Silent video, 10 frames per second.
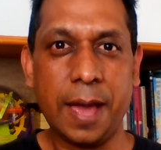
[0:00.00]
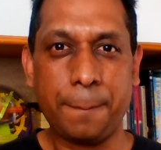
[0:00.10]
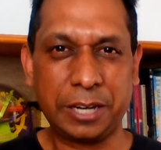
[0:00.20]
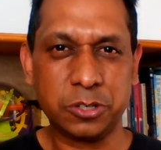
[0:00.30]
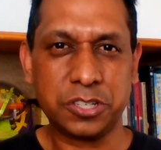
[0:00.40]

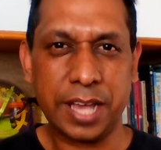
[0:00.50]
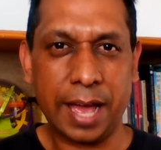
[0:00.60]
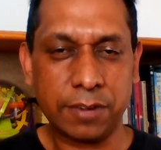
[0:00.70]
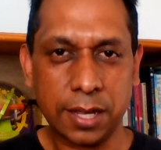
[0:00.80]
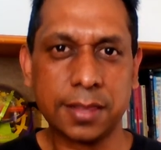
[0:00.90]
But you see,
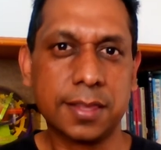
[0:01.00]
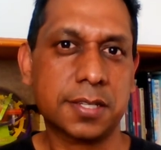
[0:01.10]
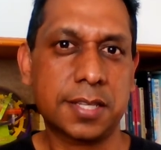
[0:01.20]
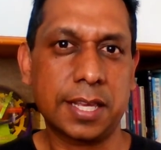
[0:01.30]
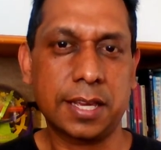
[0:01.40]
I've learned
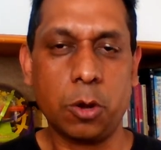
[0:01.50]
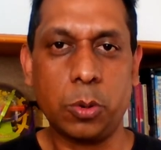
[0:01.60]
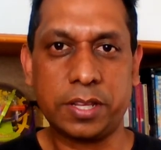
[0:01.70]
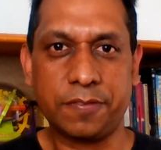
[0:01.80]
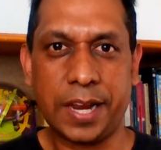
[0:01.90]
this thing here
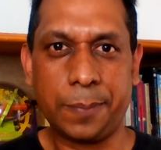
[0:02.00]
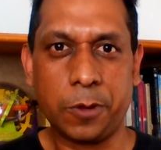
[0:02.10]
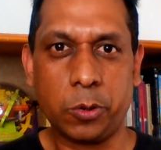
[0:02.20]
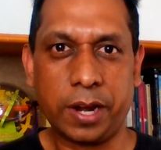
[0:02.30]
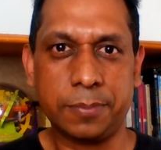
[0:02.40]
with affiliate
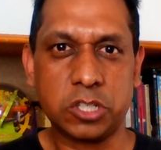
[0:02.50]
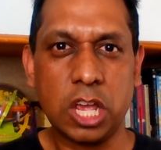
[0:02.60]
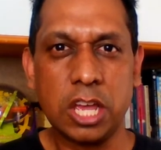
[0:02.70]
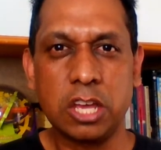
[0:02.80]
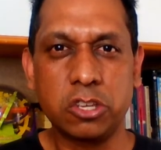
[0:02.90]
programs.
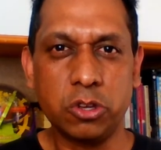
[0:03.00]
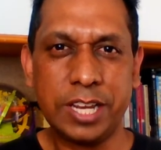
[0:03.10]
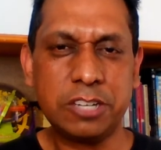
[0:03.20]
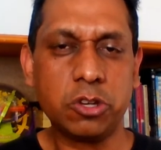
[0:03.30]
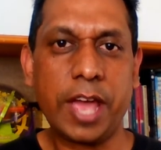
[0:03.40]
You
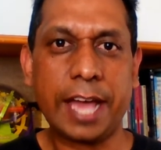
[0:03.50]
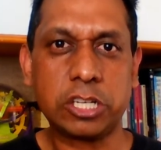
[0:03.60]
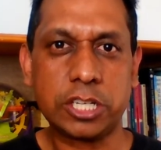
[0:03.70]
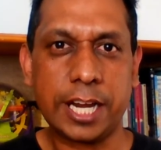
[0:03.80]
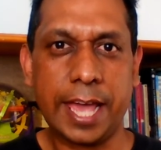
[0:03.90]
need to
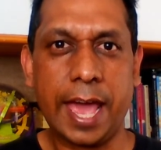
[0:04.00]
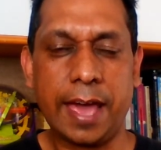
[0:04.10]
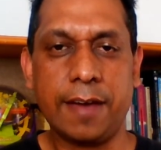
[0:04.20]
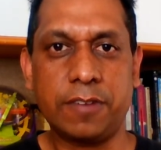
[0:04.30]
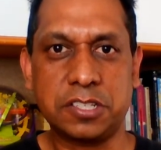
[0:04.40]
actually
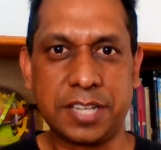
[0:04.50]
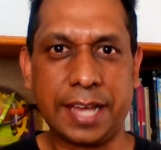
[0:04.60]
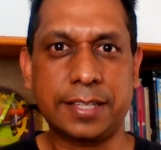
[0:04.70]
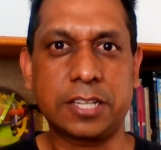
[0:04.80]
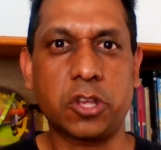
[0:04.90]
have a
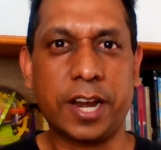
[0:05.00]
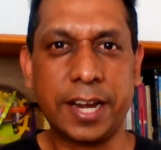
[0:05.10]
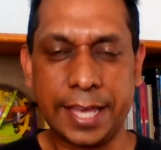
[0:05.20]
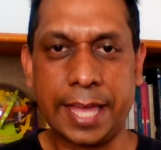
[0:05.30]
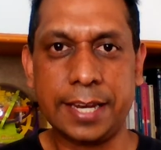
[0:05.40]
site that's already
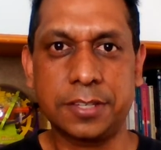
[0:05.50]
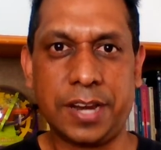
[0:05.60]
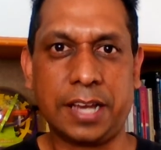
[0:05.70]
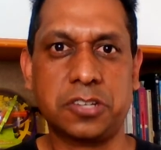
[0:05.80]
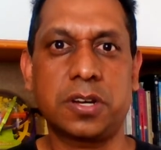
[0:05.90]
gaining
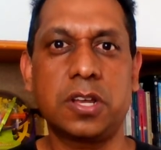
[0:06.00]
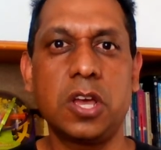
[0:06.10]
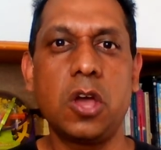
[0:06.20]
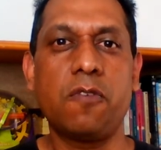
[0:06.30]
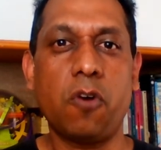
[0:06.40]
traction
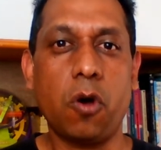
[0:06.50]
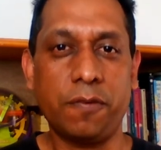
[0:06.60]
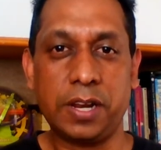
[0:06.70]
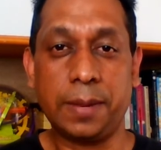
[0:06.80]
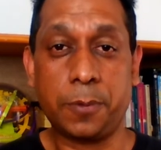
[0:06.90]
for
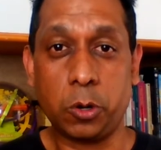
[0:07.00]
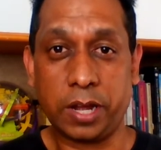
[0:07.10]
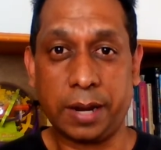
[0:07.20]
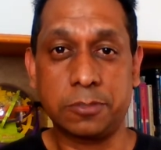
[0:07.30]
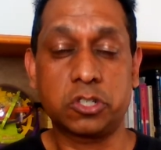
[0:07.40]
affiliate
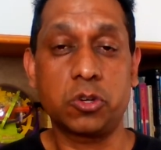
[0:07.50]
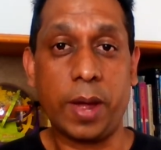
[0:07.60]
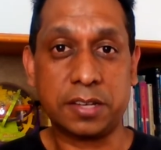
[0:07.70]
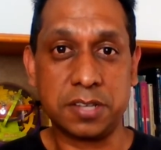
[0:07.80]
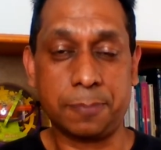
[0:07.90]
programs to
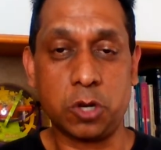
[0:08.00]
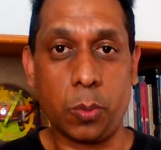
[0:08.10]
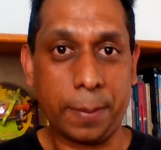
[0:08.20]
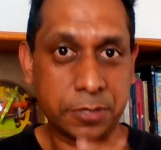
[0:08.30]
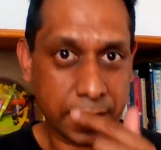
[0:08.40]
accept your
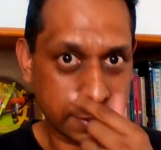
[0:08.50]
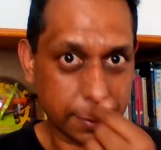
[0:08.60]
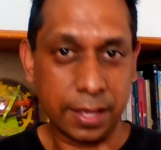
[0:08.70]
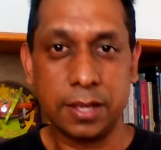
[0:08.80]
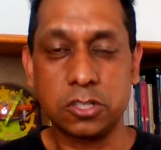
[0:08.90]
website.
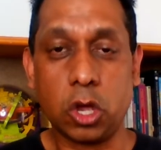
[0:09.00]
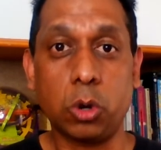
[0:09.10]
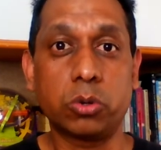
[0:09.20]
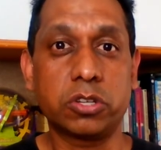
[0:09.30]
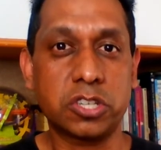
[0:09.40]

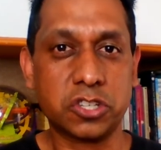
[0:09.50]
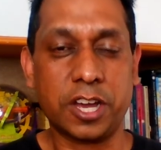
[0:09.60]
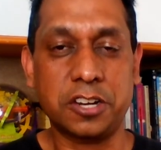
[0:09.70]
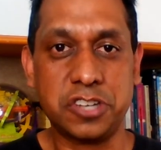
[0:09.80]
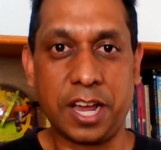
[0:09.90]
So you just got
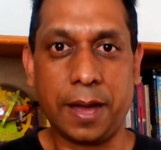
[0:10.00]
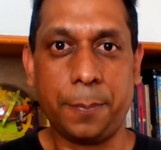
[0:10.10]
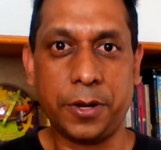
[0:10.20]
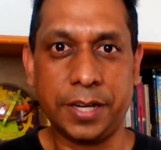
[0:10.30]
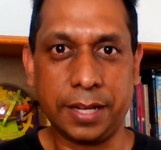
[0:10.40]
to check up
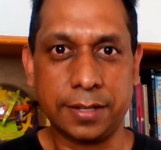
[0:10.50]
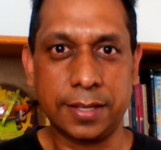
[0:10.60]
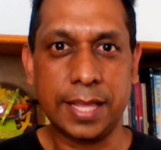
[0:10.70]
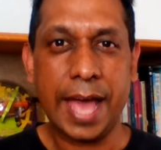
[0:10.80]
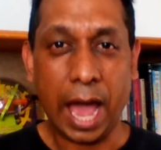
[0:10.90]
on that.
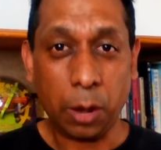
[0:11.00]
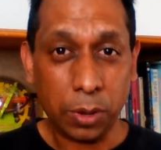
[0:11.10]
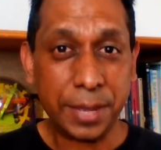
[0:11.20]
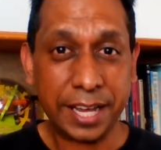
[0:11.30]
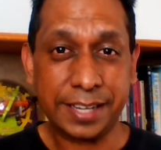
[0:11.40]
I will
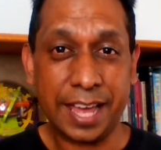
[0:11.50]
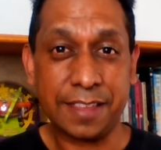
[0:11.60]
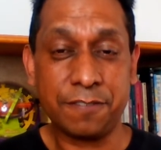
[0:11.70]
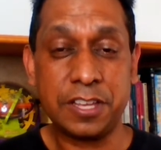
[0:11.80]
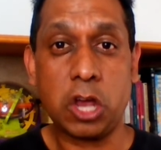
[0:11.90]
make another
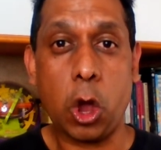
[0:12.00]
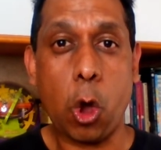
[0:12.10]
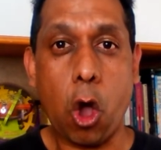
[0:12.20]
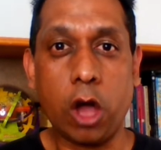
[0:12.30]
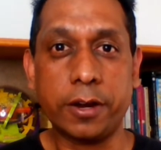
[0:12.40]
video
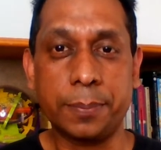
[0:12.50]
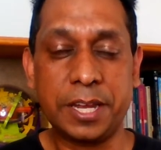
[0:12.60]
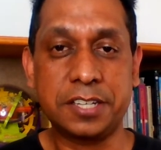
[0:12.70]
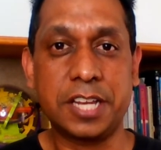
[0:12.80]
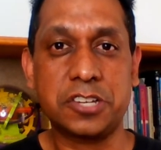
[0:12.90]
on
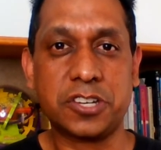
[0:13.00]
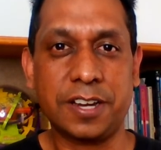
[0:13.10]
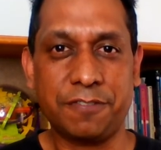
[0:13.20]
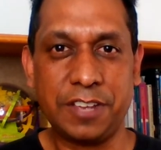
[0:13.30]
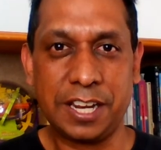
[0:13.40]
meditation
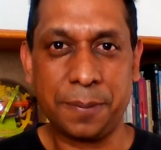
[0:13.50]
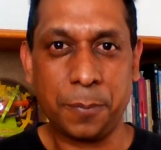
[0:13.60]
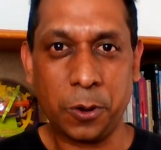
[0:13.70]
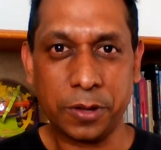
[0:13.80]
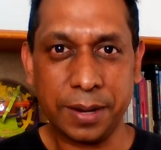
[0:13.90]
affiliate
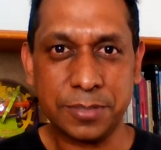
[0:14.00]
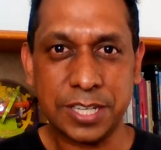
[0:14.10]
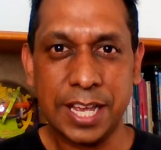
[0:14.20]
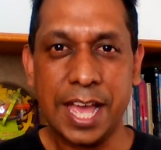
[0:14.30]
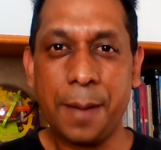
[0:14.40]
programs,
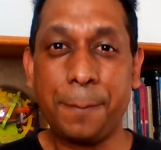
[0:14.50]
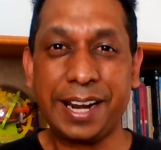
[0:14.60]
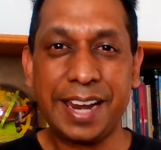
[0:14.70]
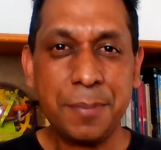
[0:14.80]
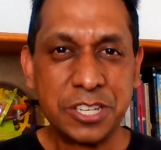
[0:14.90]
but
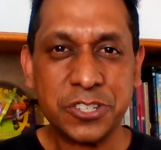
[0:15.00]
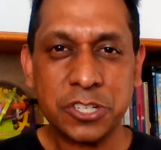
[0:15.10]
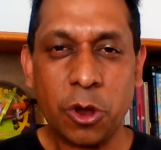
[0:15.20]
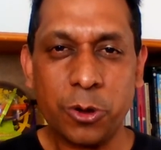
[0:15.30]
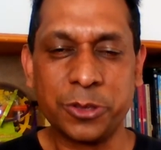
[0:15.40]
let me
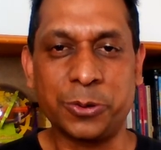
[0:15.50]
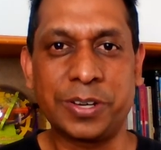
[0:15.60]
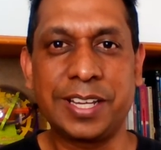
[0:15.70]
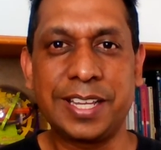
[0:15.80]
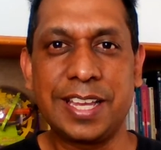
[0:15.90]
show you
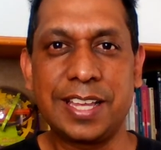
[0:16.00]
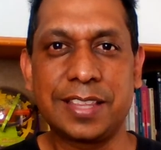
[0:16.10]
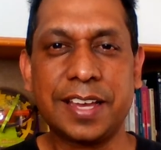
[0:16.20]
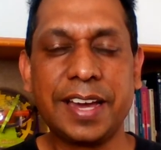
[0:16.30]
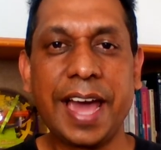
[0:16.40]

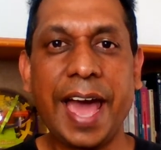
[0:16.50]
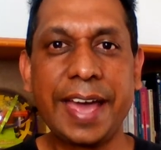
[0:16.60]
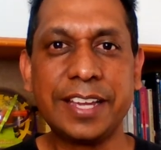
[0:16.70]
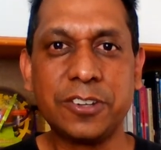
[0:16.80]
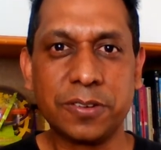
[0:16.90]
the
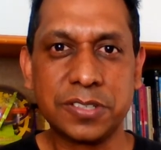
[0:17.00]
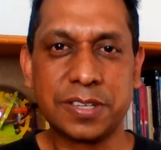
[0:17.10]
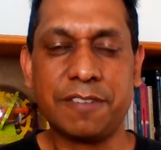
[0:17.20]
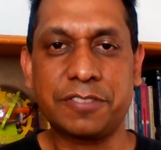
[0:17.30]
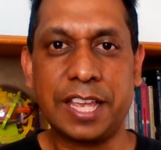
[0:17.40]
kind of
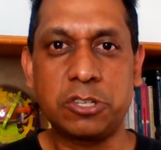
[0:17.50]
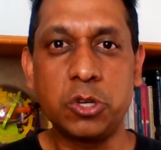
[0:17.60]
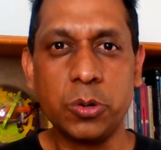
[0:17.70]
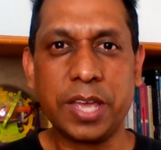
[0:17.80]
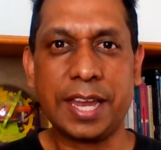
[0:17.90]
stuff that
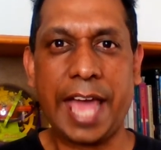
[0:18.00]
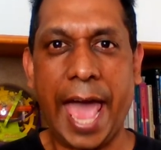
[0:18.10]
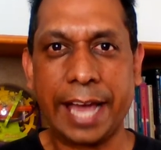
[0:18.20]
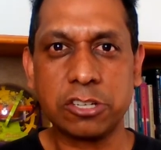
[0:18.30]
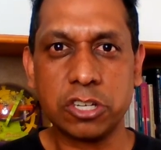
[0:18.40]
you can
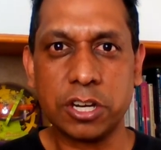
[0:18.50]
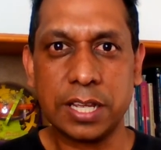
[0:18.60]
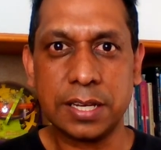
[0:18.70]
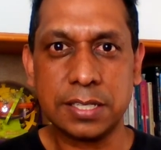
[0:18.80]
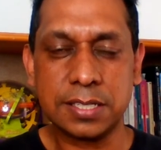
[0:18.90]

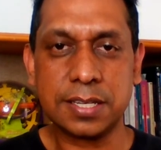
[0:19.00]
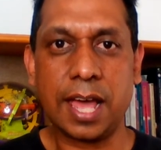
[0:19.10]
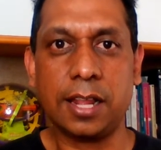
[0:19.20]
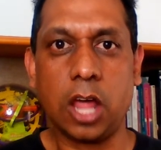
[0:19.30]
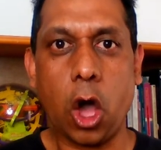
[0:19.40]
actually
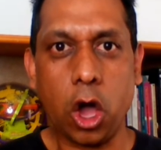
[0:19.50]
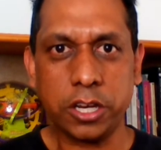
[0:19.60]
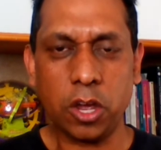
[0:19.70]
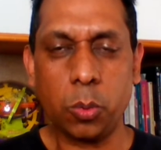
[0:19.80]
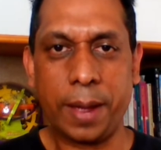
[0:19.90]
sell on
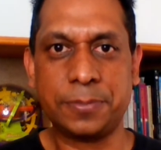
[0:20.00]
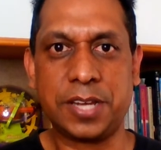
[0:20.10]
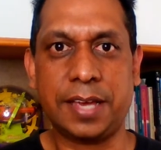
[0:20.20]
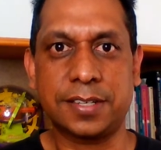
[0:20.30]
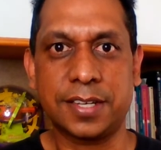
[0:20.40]
your
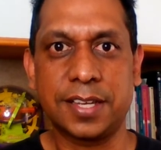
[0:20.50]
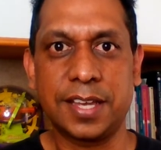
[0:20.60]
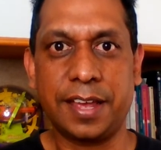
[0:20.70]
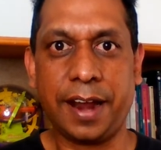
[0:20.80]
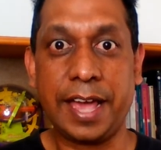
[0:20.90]
website,
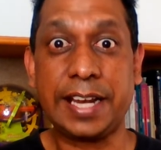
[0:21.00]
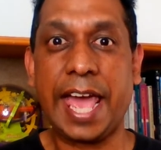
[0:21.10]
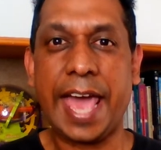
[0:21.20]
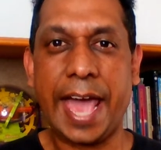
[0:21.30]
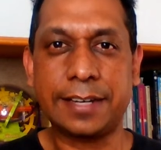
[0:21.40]
right?
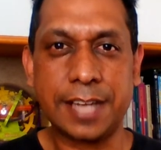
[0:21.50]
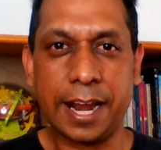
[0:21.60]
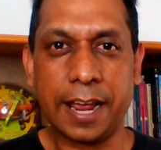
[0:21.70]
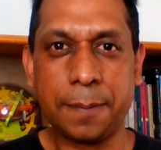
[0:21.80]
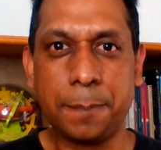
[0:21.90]
And
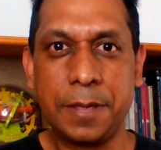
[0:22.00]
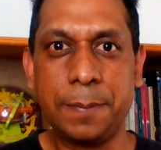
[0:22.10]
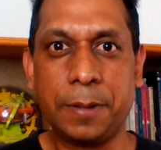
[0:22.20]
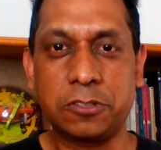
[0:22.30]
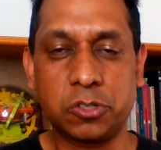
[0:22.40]
direct
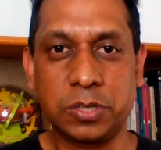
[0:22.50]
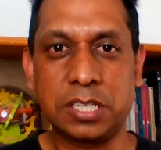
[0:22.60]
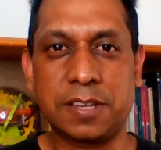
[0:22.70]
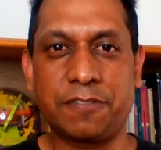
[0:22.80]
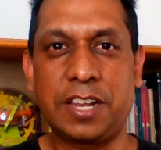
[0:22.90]
people to these
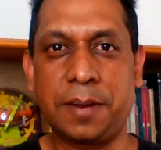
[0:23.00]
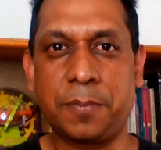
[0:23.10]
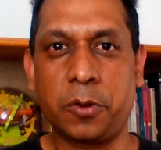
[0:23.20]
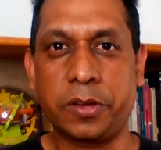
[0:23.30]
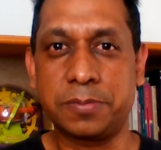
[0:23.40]
affiliate
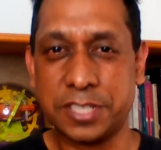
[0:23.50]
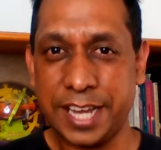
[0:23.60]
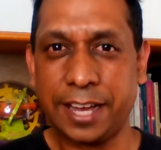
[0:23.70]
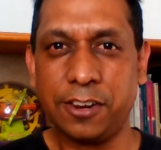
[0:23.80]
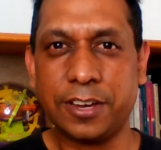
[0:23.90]
programs.
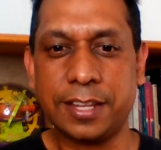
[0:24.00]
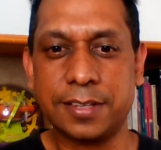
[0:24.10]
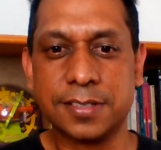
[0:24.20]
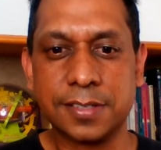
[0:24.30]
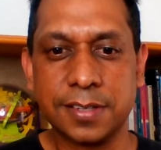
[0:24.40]
Take a look at
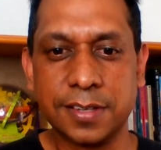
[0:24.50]
this.